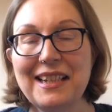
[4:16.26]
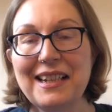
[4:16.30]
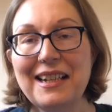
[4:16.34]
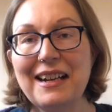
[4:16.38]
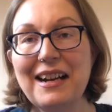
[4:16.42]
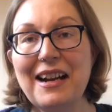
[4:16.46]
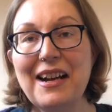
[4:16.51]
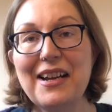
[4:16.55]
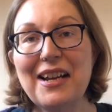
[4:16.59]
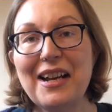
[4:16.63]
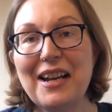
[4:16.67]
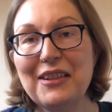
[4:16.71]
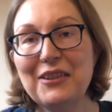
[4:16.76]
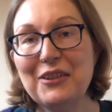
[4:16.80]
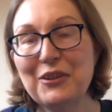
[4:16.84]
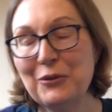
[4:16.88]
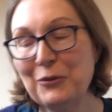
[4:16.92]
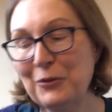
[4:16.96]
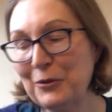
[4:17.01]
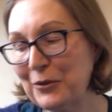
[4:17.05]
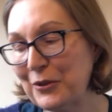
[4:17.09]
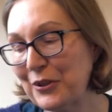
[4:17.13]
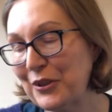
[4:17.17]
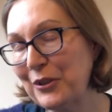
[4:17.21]
I had to
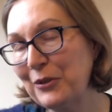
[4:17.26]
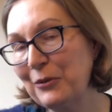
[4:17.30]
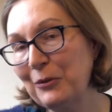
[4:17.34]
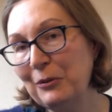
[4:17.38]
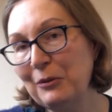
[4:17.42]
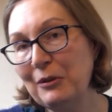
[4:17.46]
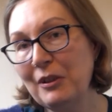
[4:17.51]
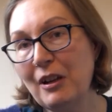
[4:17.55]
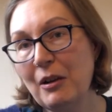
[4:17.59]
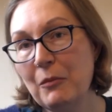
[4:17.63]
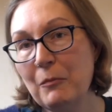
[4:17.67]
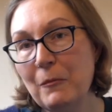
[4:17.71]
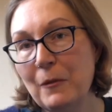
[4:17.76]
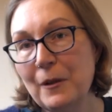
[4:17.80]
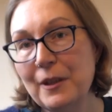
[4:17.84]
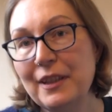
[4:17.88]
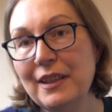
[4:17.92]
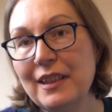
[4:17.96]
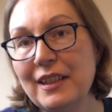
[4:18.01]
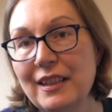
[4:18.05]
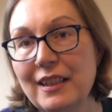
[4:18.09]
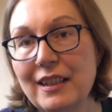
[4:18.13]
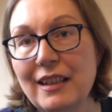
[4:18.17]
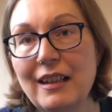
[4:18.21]
also look up what
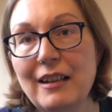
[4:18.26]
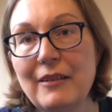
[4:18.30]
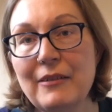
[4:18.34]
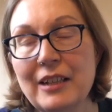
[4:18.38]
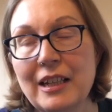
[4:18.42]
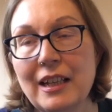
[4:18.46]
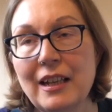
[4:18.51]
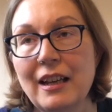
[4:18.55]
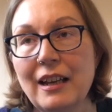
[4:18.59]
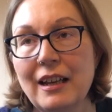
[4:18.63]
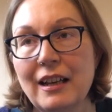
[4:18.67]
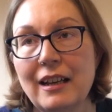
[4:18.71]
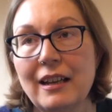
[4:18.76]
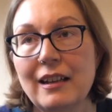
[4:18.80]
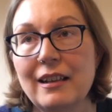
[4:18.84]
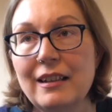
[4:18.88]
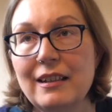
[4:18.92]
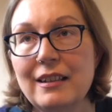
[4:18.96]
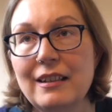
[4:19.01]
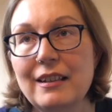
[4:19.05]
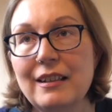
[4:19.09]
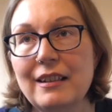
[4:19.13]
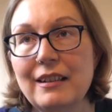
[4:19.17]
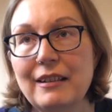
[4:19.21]
the
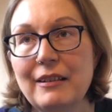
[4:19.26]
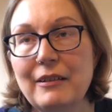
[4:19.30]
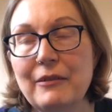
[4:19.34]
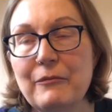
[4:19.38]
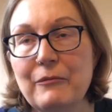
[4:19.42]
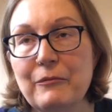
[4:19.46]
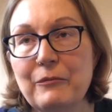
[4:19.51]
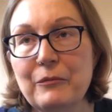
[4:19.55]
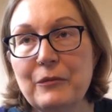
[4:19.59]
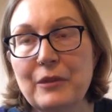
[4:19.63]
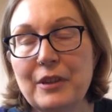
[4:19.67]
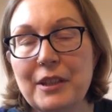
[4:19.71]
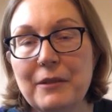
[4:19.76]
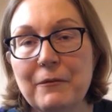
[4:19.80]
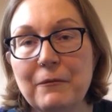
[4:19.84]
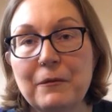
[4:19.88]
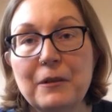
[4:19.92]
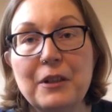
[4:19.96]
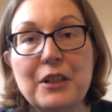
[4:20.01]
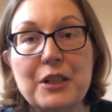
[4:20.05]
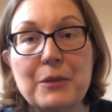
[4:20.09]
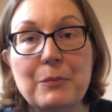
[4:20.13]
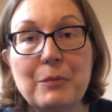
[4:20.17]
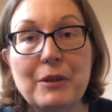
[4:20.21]

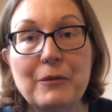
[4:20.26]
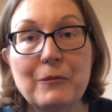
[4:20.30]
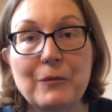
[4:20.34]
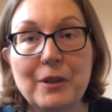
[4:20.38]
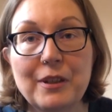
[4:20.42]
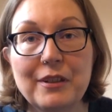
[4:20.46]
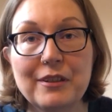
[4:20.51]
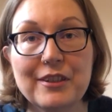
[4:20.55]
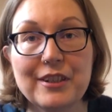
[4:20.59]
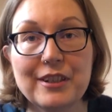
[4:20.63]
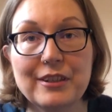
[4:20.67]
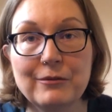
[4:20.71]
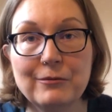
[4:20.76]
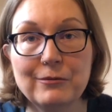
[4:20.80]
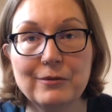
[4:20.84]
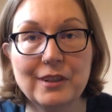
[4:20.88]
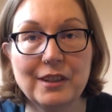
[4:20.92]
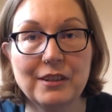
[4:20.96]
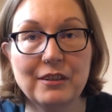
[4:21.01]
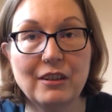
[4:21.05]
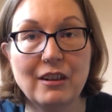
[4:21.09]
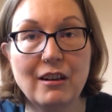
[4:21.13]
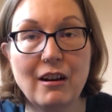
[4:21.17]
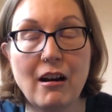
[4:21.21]
difference between a snood
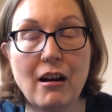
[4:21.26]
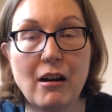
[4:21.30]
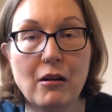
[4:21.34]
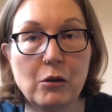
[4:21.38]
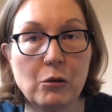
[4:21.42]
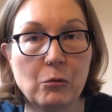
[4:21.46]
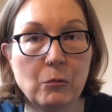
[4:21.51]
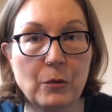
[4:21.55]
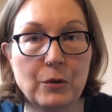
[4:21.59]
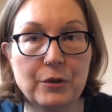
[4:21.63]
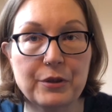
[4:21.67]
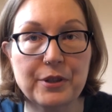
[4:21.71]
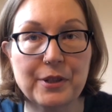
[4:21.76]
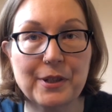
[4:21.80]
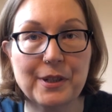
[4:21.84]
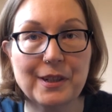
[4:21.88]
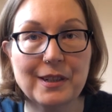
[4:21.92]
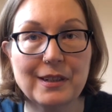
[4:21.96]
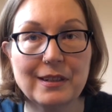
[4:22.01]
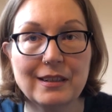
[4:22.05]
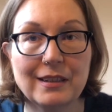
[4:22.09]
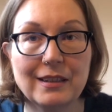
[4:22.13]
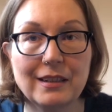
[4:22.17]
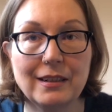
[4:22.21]
and a cowl was.
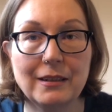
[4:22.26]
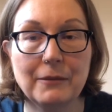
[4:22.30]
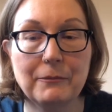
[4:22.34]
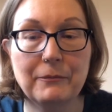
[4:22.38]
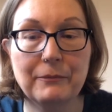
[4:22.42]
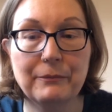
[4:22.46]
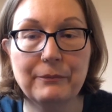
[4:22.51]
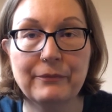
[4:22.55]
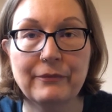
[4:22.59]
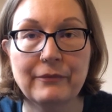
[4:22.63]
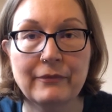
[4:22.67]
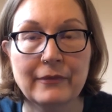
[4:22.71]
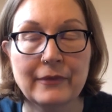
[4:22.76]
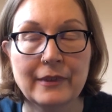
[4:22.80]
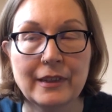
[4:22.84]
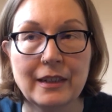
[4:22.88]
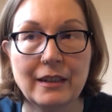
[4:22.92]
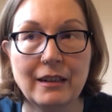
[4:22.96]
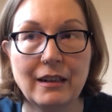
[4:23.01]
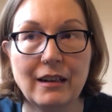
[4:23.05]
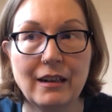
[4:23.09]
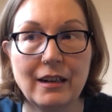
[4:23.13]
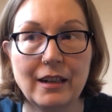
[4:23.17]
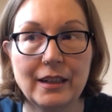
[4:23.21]

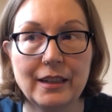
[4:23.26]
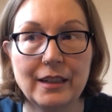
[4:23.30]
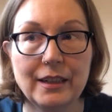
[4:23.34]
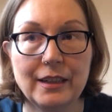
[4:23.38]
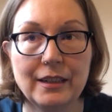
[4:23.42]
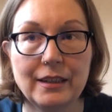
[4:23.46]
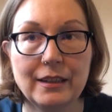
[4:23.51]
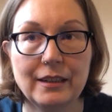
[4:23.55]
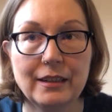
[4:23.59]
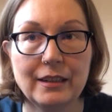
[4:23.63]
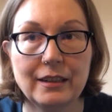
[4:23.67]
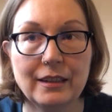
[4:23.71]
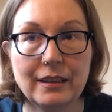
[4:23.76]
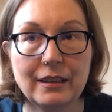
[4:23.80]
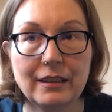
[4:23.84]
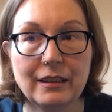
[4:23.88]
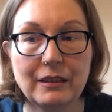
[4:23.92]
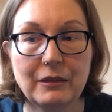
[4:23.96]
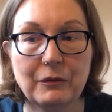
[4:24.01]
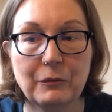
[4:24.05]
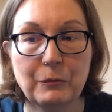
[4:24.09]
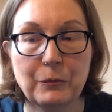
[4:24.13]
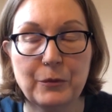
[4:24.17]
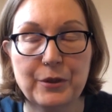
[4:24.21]
I
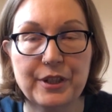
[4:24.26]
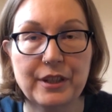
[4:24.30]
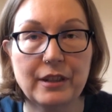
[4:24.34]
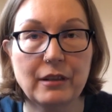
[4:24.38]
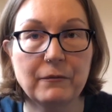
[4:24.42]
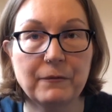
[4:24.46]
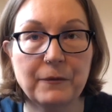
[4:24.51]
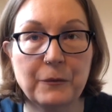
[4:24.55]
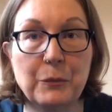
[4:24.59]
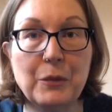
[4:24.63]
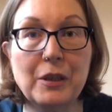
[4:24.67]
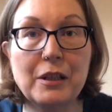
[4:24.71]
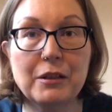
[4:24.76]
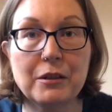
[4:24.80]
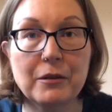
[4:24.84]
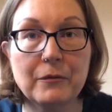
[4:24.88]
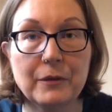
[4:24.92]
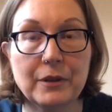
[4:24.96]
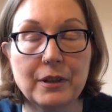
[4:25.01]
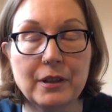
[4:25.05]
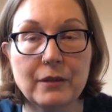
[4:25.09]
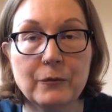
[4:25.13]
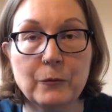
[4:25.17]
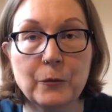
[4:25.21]
was not familiar
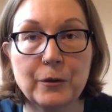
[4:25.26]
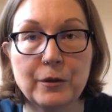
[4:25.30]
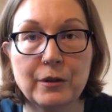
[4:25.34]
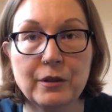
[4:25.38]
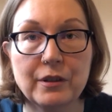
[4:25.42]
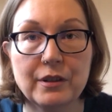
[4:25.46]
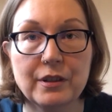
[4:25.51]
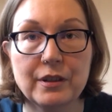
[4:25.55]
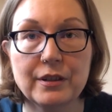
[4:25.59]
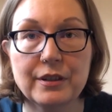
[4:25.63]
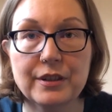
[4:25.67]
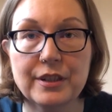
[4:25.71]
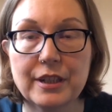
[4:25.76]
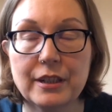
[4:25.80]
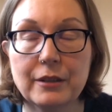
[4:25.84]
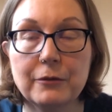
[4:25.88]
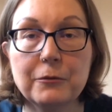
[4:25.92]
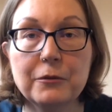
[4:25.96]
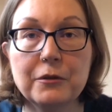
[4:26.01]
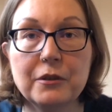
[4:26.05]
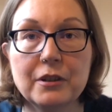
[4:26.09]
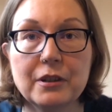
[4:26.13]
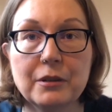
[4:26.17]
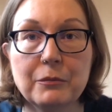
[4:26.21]
with the word
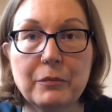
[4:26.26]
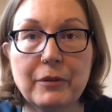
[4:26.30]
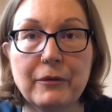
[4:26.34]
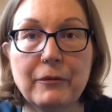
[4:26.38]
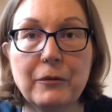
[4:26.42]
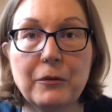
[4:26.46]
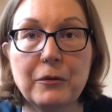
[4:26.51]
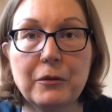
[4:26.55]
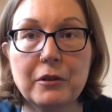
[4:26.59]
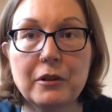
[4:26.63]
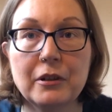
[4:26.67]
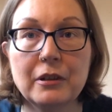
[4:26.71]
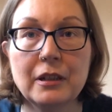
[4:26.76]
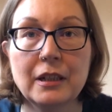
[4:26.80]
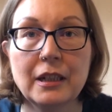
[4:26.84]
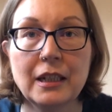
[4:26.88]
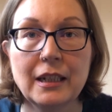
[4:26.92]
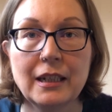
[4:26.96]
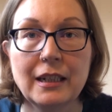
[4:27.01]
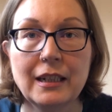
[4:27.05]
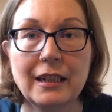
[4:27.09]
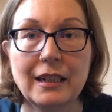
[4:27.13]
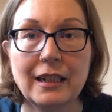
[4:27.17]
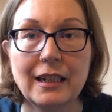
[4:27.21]
snood before,
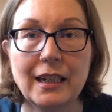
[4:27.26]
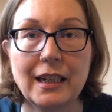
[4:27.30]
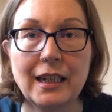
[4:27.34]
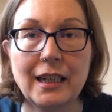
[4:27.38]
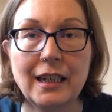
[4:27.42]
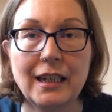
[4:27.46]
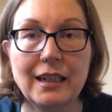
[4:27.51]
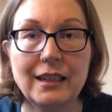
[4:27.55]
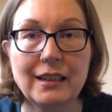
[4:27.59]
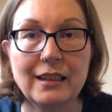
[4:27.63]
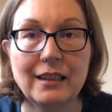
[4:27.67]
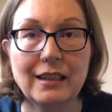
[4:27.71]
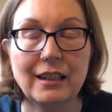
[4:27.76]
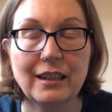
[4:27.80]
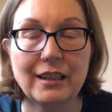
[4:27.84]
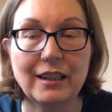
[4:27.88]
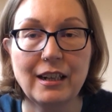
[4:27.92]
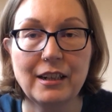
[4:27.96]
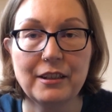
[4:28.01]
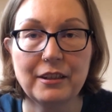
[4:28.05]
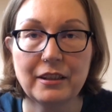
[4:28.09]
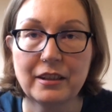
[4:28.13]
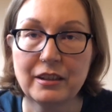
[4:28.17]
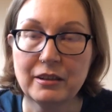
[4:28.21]
and I
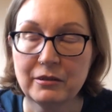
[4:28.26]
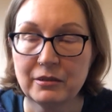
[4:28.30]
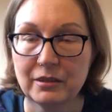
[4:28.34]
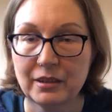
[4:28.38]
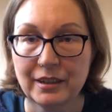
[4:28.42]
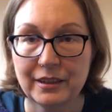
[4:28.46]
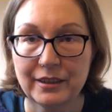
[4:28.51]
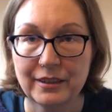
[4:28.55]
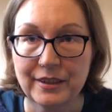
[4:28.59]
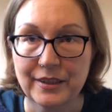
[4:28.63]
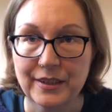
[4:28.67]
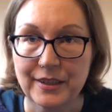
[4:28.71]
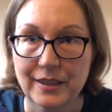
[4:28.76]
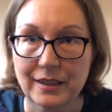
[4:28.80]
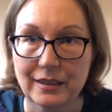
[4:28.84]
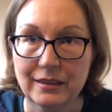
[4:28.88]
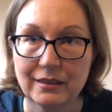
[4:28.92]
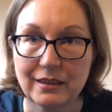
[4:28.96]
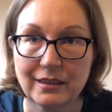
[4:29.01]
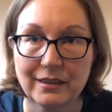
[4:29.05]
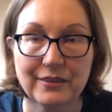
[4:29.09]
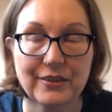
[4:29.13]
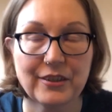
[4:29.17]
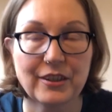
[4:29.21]
kind of thought initially
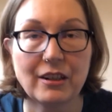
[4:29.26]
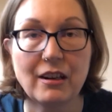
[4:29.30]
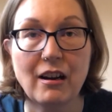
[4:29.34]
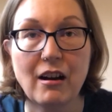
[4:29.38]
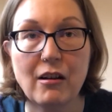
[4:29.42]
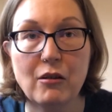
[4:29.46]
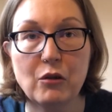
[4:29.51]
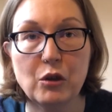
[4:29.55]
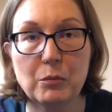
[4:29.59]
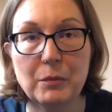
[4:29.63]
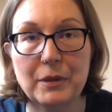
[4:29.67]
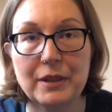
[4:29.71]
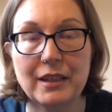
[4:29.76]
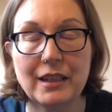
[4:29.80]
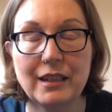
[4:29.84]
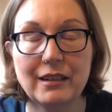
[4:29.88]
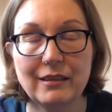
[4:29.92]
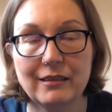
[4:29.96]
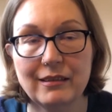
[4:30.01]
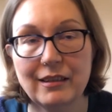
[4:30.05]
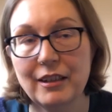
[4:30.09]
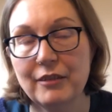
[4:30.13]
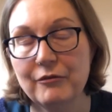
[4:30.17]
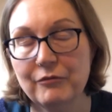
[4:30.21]
that it's a cowl, but
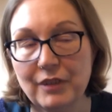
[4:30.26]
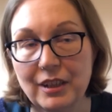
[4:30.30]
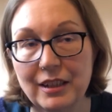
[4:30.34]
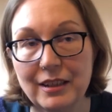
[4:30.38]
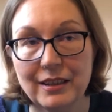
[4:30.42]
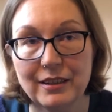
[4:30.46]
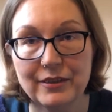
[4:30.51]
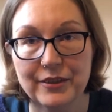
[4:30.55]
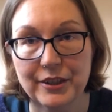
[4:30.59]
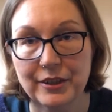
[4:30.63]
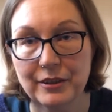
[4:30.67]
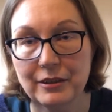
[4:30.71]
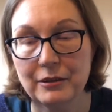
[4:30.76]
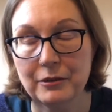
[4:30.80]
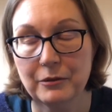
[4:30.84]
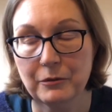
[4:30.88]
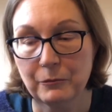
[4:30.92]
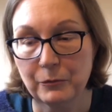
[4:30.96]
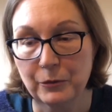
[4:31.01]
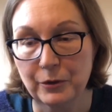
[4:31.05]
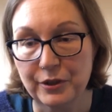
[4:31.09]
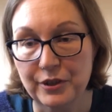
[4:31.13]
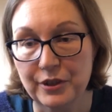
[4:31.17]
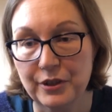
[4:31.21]
then I read the
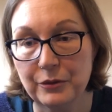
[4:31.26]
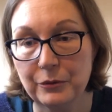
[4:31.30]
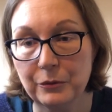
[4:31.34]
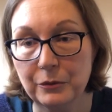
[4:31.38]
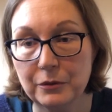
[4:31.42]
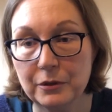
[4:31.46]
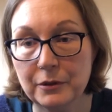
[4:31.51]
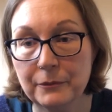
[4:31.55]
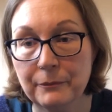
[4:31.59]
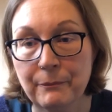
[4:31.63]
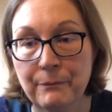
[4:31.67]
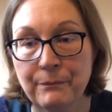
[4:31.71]
word snood,